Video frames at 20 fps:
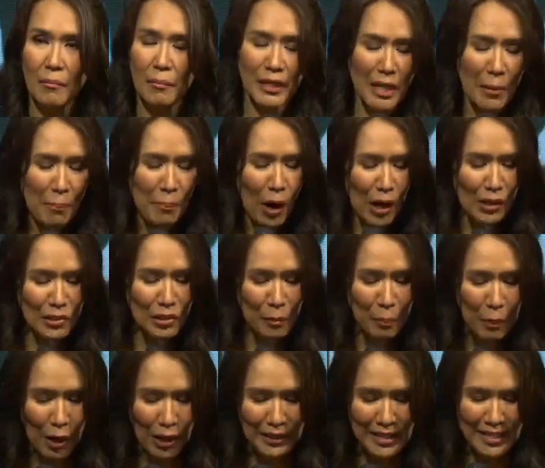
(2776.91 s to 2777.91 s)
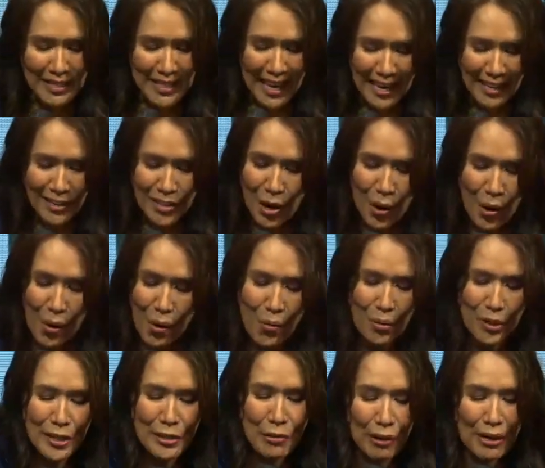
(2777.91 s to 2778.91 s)
But the Apostle Paul is saying,
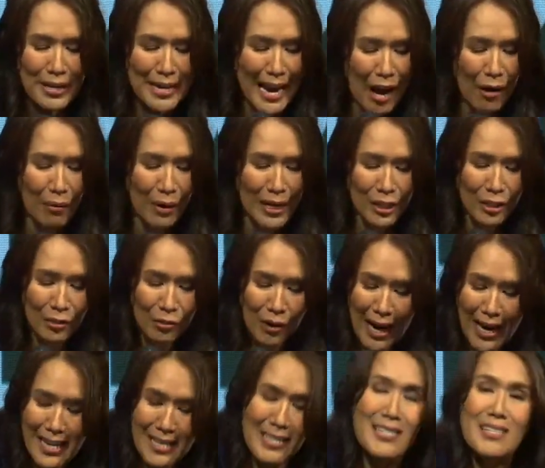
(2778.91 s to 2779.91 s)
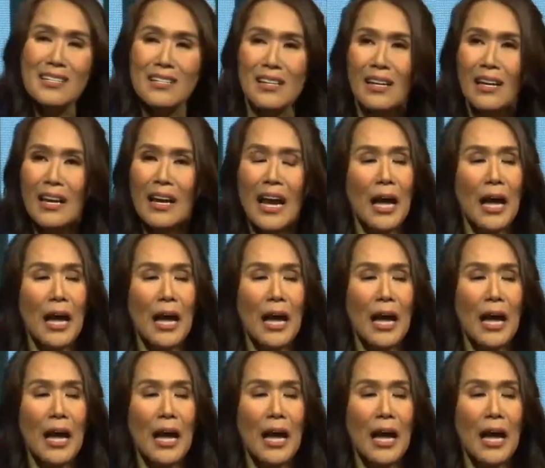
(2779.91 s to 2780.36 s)
no, you are now in Christ.